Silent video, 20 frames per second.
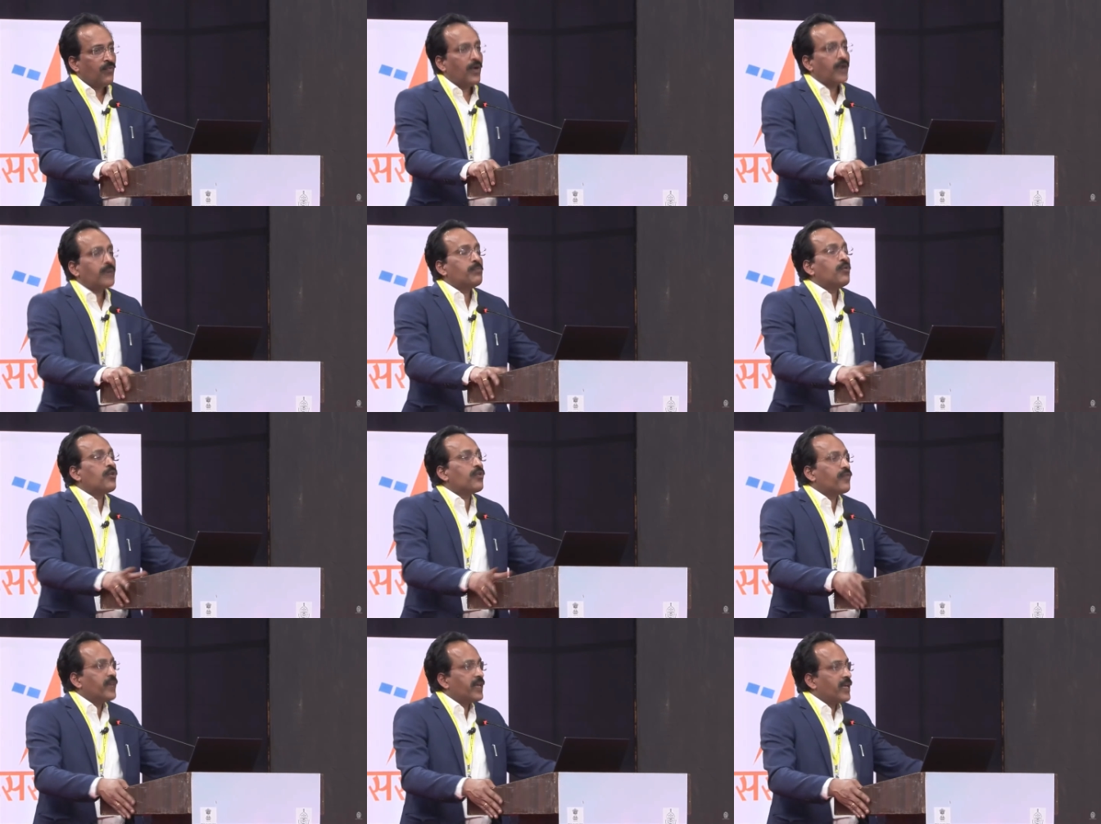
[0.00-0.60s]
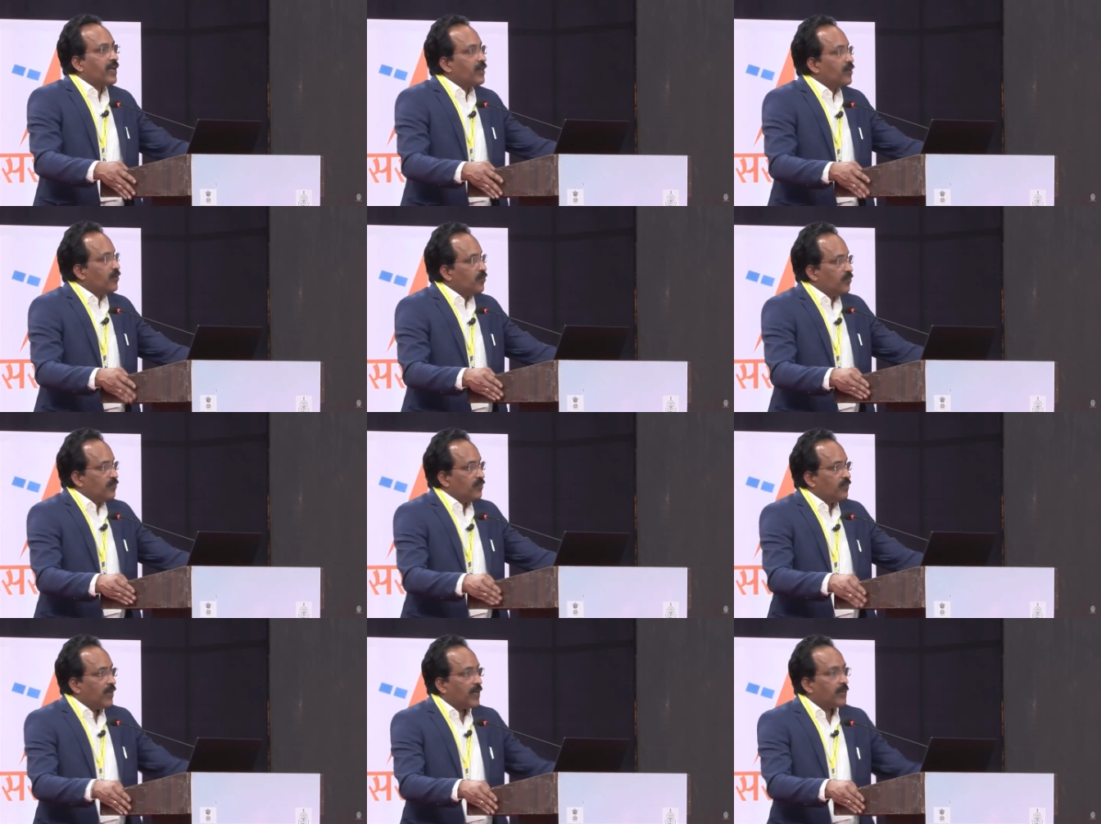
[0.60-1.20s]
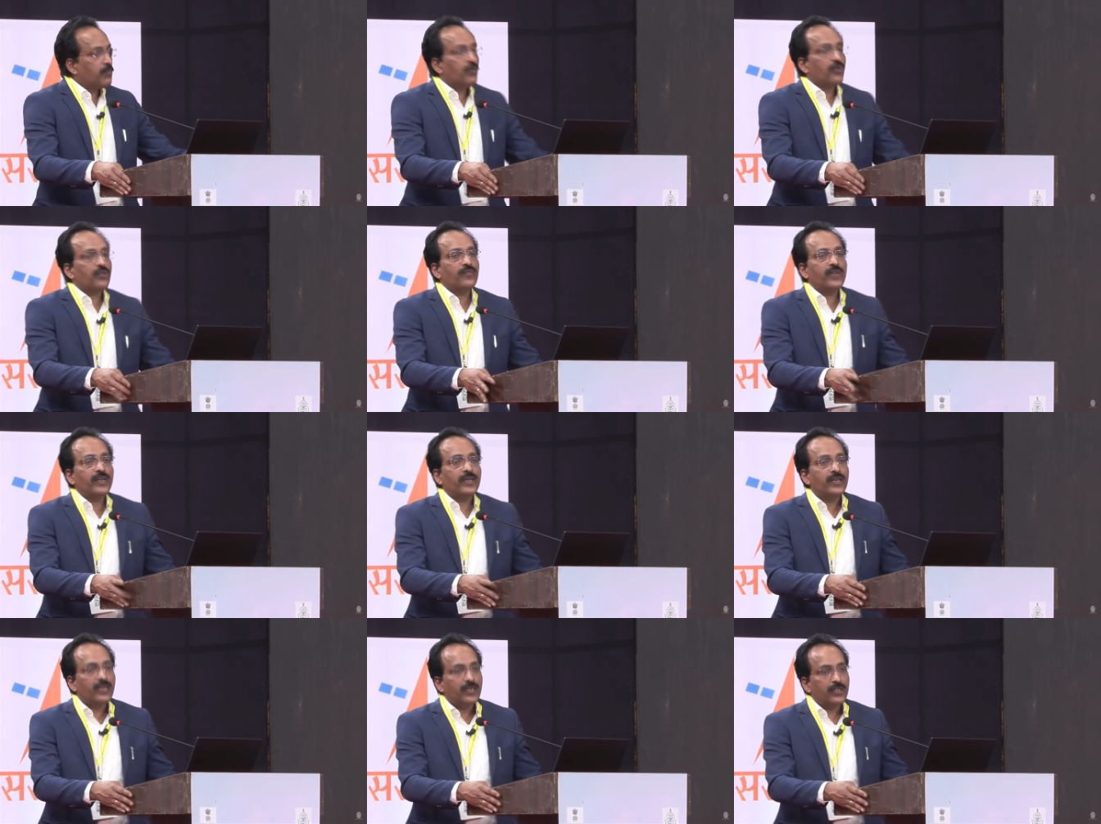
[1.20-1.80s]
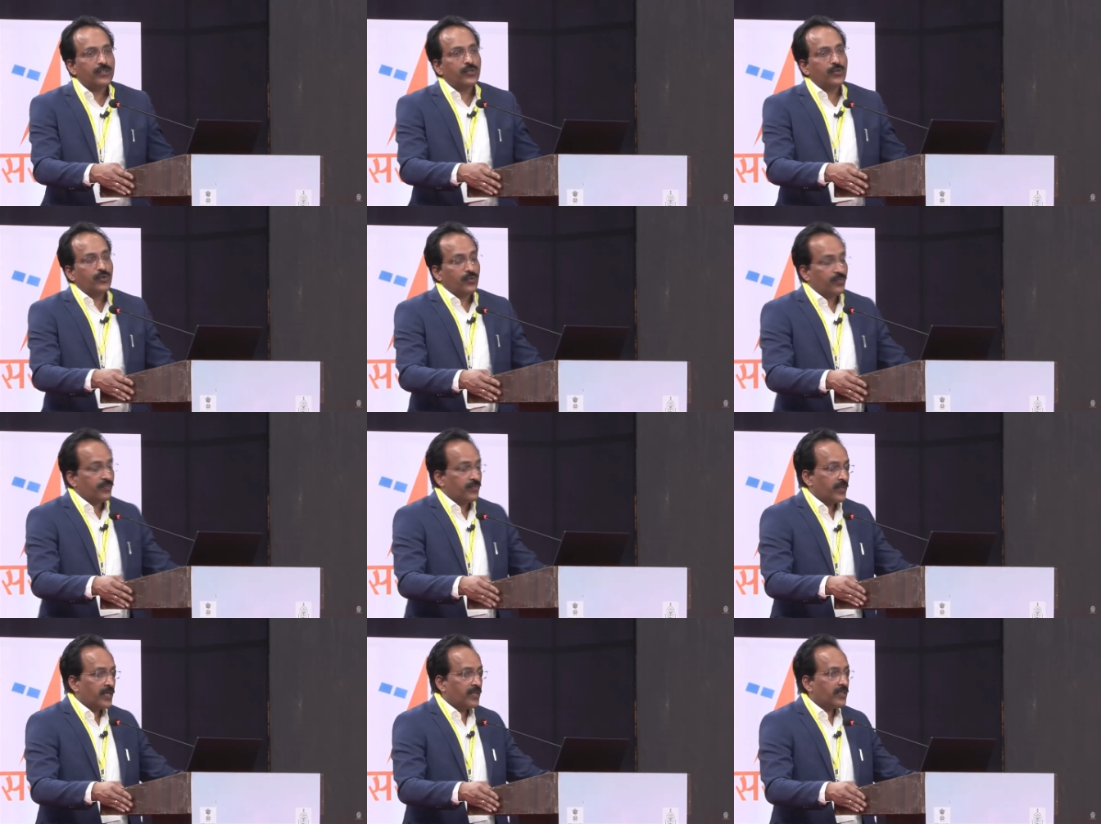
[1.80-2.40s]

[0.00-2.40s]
What more we can do? What more we need to do?